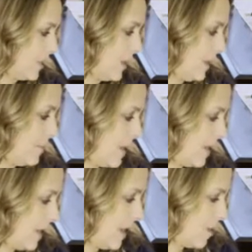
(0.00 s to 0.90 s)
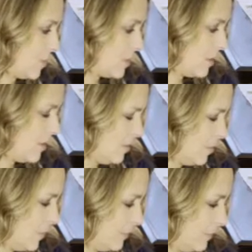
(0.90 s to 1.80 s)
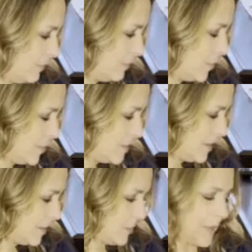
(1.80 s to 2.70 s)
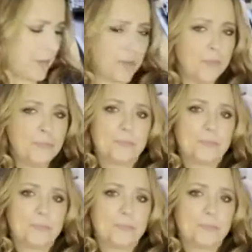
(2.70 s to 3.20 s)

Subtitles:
Hey Maggie, how are you? You good down there, baby?